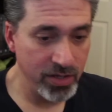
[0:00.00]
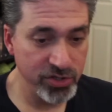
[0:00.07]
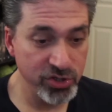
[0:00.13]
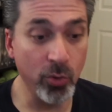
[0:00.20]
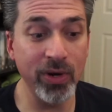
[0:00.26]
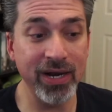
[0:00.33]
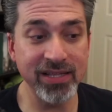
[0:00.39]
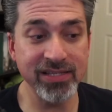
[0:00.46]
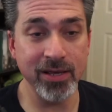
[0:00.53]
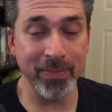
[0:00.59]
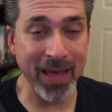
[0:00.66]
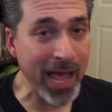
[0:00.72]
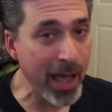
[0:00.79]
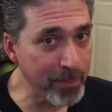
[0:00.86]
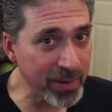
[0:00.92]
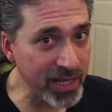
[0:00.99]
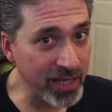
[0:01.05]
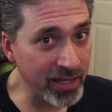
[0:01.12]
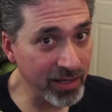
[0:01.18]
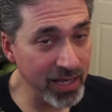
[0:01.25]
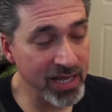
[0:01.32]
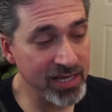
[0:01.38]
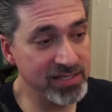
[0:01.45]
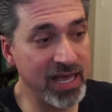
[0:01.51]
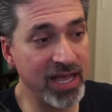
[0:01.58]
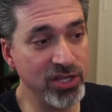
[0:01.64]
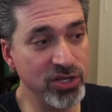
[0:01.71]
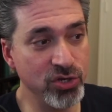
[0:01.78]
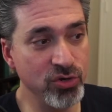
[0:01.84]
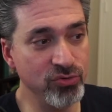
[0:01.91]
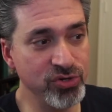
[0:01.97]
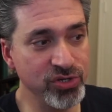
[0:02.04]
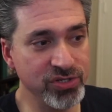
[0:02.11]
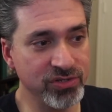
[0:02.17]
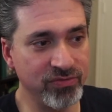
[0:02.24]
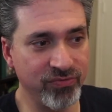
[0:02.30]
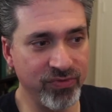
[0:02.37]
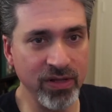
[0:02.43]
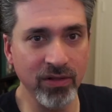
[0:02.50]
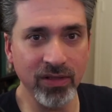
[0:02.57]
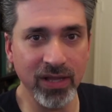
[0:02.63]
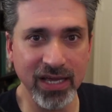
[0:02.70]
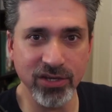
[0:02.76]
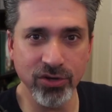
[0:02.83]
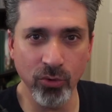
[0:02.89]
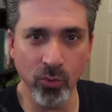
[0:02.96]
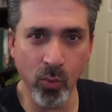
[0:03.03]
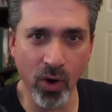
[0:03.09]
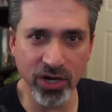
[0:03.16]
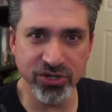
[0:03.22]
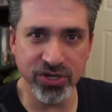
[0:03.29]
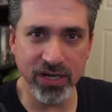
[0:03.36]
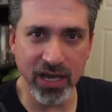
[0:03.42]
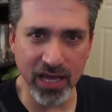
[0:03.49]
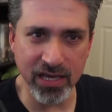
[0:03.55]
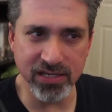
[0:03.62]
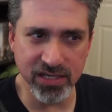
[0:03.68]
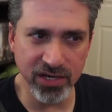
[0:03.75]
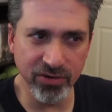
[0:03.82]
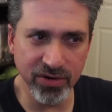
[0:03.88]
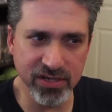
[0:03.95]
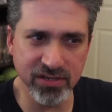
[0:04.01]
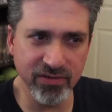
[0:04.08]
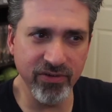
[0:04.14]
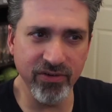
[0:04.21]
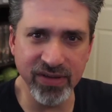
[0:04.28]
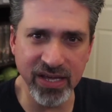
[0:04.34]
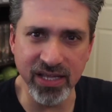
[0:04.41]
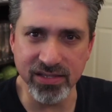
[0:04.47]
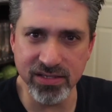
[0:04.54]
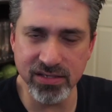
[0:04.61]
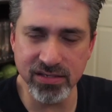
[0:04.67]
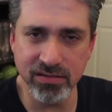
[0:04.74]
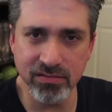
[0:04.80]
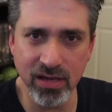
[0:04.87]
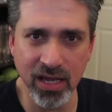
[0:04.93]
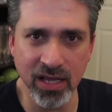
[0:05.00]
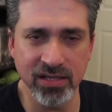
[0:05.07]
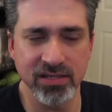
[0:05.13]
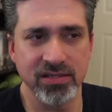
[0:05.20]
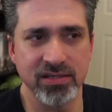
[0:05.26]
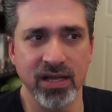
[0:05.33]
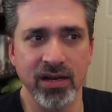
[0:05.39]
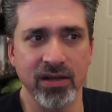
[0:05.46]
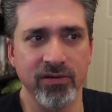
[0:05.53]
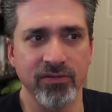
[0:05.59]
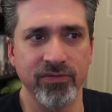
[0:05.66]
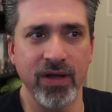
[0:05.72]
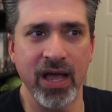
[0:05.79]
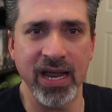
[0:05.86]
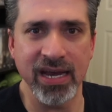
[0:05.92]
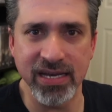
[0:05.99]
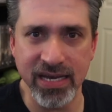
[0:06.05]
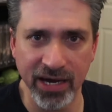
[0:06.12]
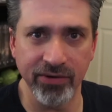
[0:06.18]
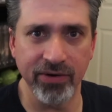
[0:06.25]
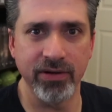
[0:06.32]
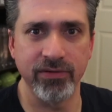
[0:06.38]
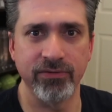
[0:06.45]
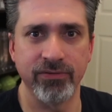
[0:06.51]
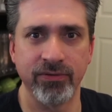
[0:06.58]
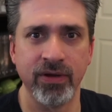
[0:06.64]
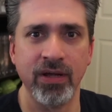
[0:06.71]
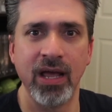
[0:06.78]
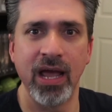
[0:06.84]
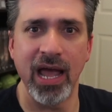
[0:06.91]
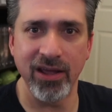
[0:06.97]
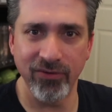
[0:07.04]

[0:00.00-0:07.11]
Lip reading: So what ends up happening is that you just feel like you're watching a series of events instead of a narrative, a